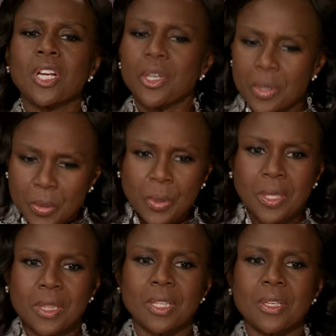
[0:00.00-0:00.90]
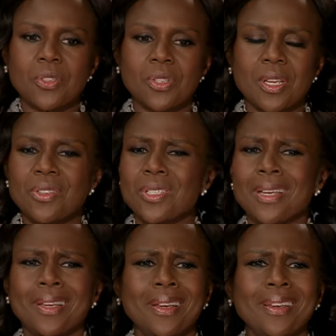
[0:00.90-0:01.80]
are going to look at this and
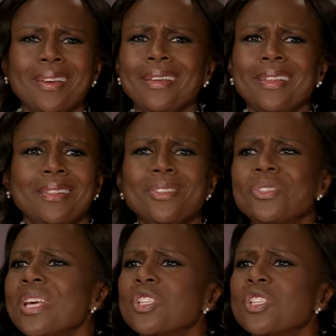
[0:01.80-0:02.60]
say, this is